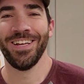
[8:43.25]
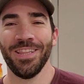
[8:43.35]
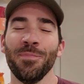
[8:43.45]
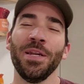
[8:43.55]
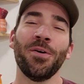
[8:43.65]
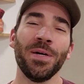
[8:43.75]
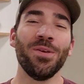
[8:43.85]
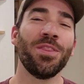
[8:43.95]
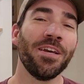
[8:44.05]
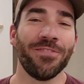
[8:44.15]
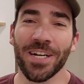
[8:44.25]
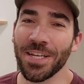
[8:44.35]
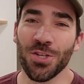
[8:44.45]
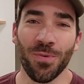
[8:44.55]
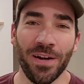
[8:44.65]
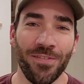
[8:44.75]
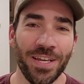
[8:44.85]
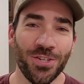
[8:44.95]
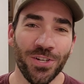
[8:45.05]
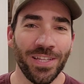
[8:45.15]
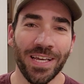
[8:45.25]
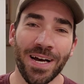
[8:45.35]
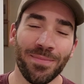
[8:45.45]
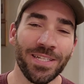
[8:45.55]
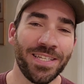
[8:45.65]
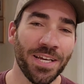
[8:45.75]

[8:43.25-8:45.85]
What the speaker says: Let me know what you think of our kitchen renovation in the comment